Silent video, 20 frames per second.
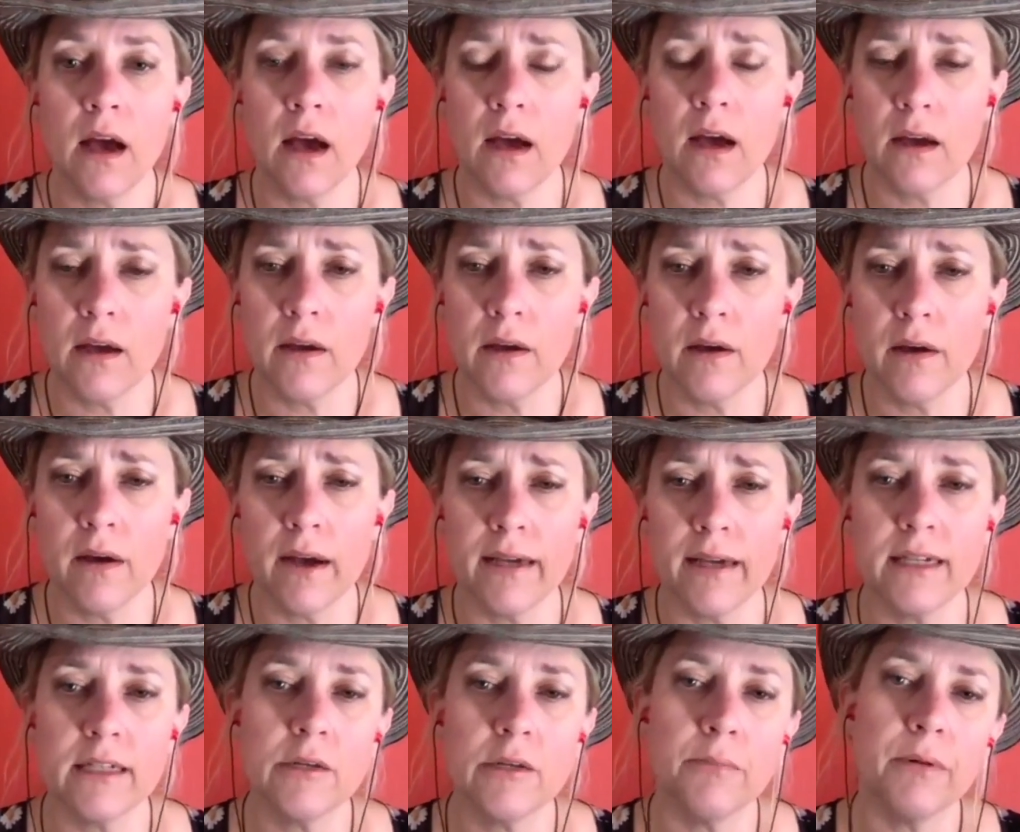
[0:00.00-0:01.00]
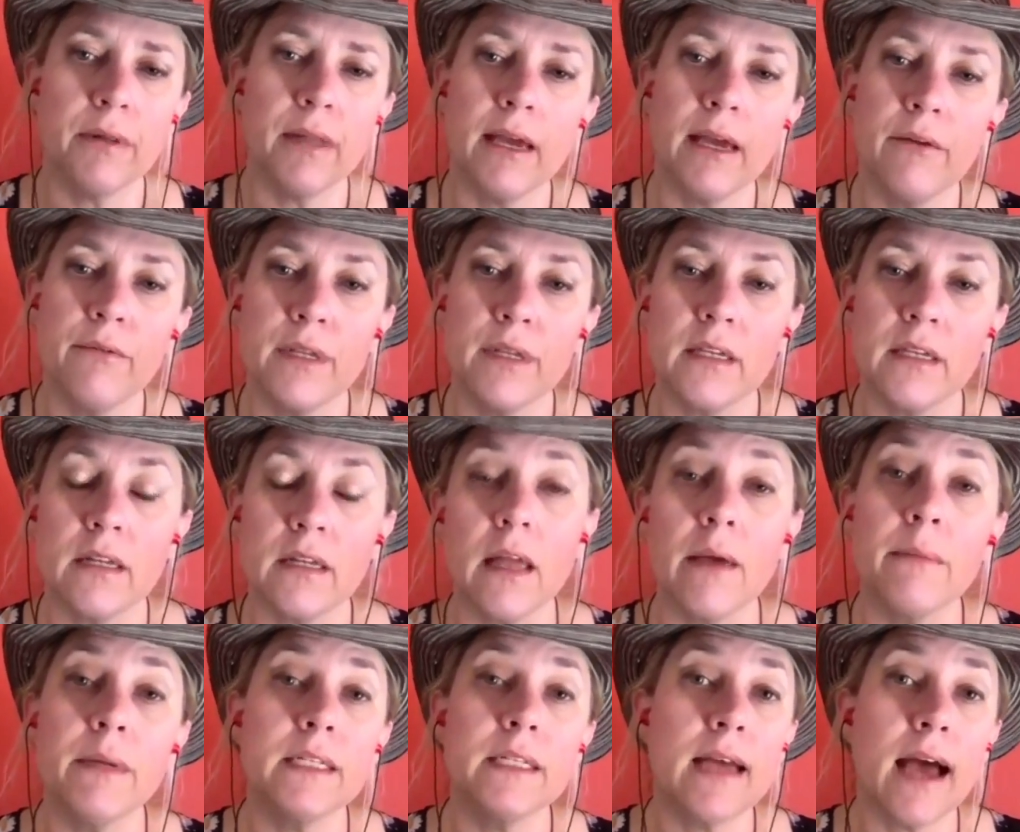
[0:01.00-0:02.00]
I get to play with
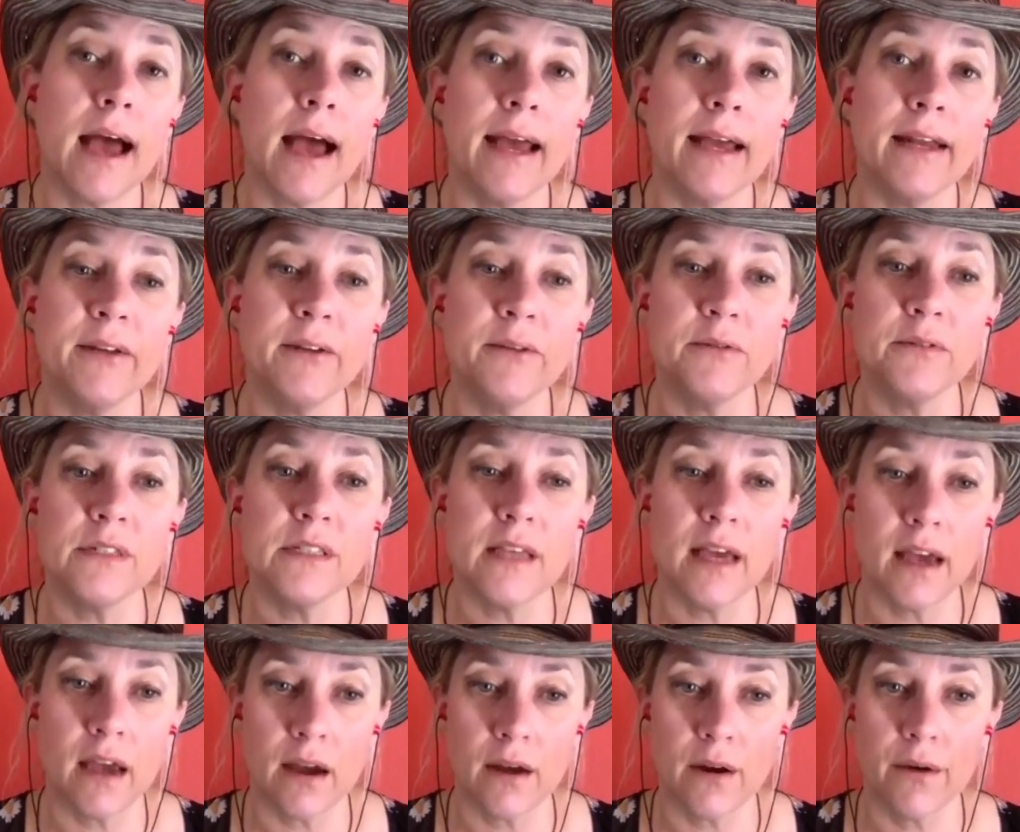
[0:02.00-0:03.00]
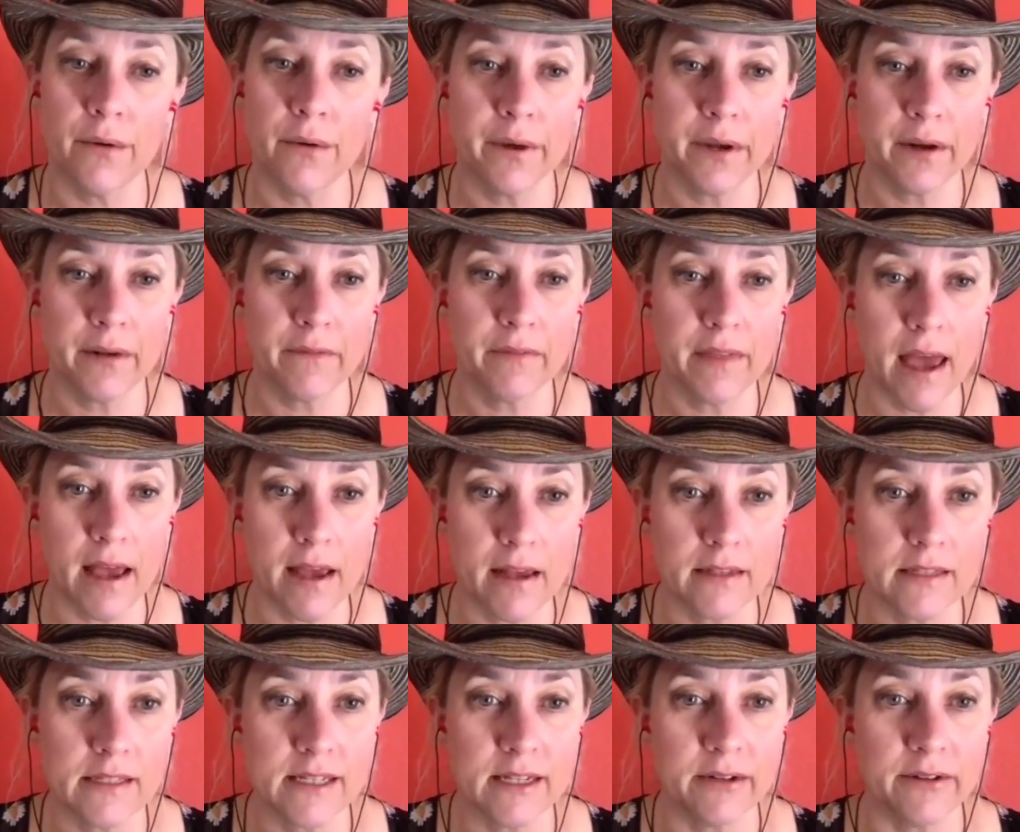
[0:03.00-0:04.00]
Clementine, who's the heroine of that
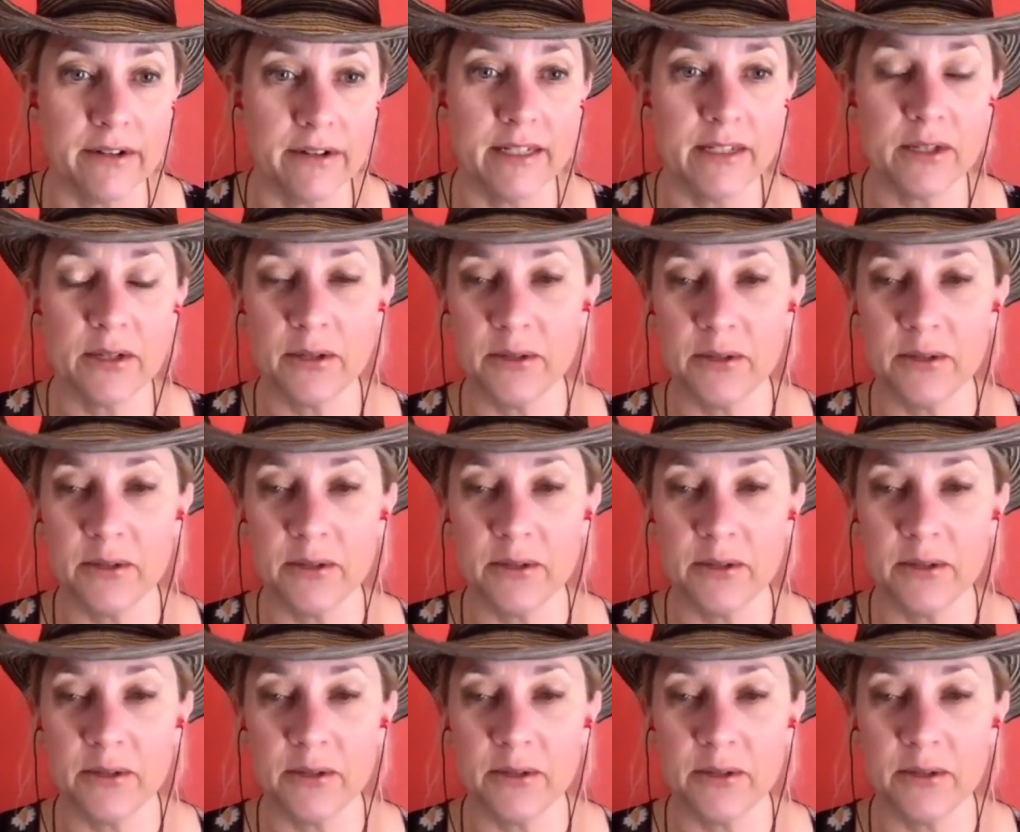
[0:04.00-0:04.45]
series,